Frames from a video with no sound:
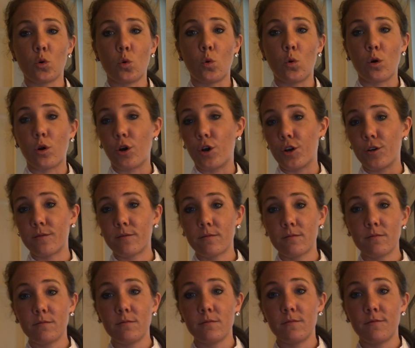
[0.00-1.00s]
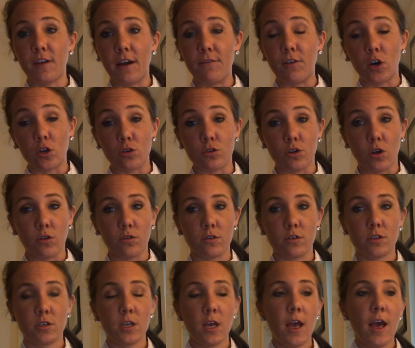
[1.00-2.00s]
or
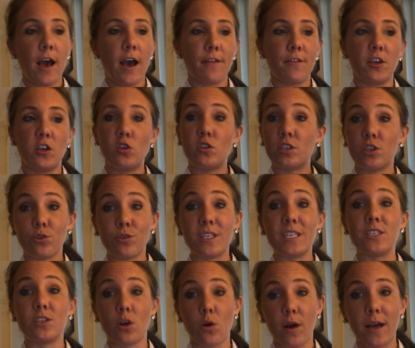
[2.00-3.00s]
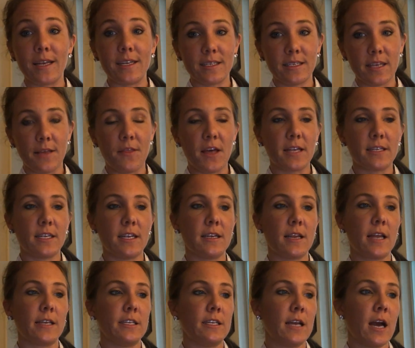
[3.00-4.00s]
$500. I think you still need to go ahead and send that
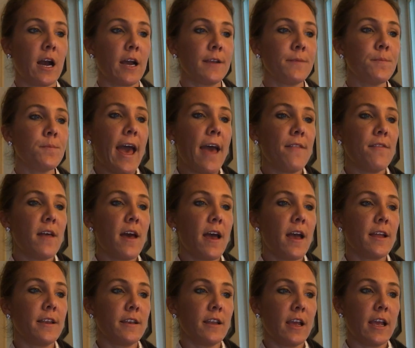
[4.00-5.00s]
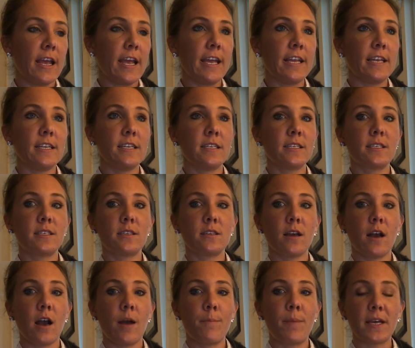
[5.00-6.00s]
1099. And then it is
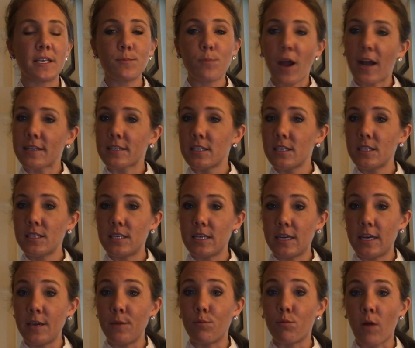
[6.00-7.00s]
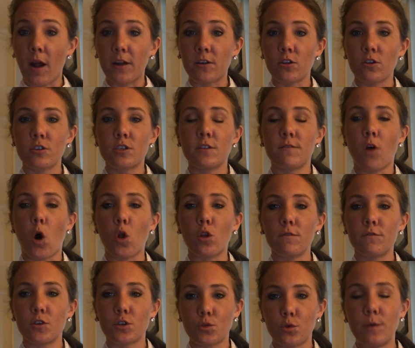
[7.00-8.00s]
best practice to keep records of all
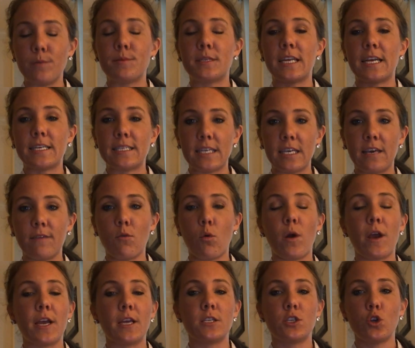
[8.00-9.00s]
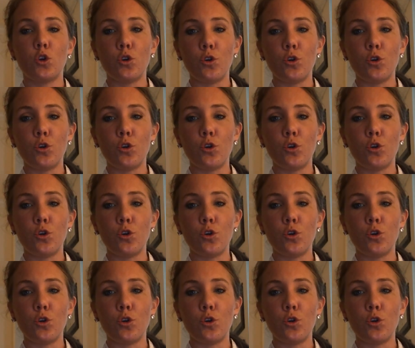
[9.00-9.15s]
of your sweepstakes and giveaways,